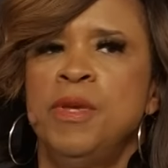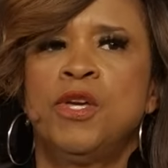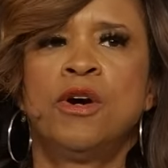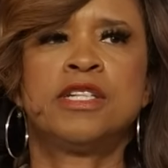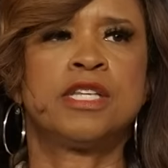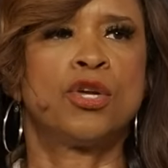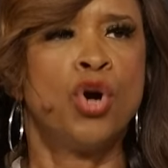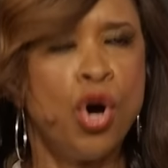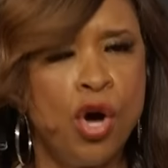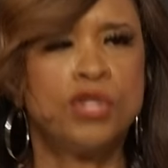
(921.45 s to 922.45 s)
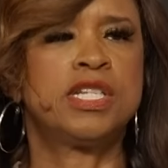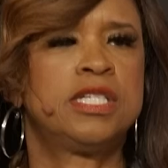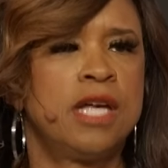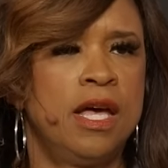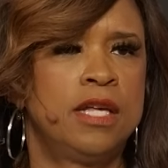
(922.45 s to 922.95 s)
because it
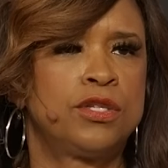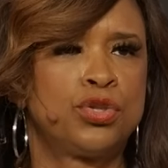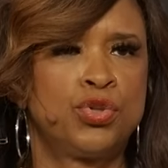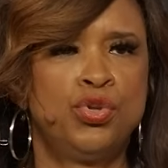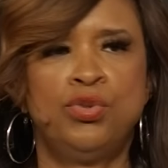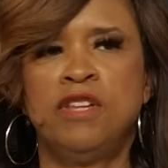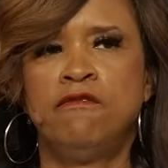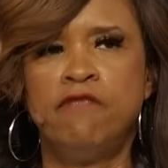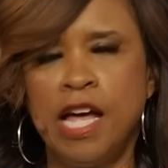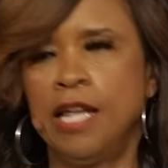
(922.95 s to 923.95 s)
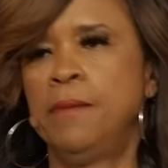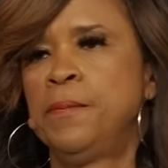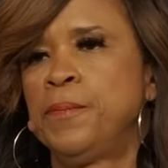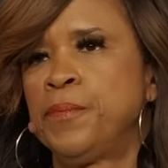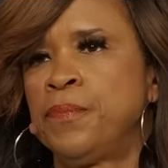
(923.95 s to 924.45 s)
causes us to develop,